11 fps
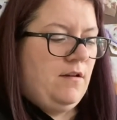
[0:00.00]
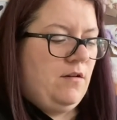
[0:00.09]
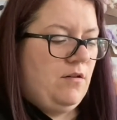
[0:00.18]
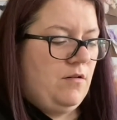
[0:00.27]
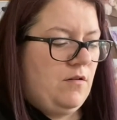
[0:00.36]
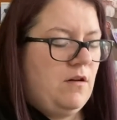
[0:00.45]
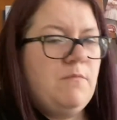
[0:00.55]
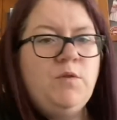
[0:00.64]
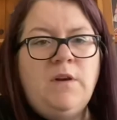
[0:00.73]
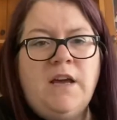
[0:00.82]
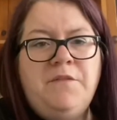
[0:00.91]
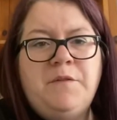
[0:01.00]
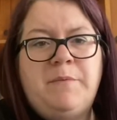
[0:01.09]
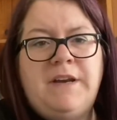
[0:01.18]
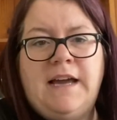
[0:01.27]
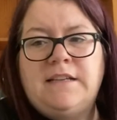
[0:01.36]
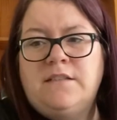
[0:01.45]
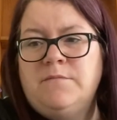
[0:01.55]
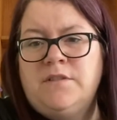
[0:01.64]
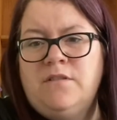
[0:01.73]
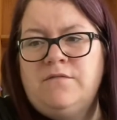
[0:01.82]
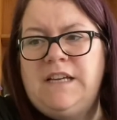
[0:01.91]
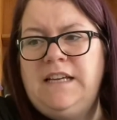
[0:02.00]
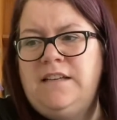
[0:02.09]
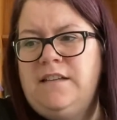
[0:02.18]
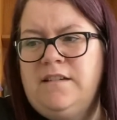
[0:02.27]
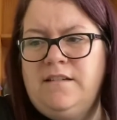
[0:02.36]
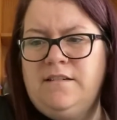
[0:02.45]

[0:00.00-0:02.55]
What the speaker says: Oh, I'm all over the place. I'm sorry.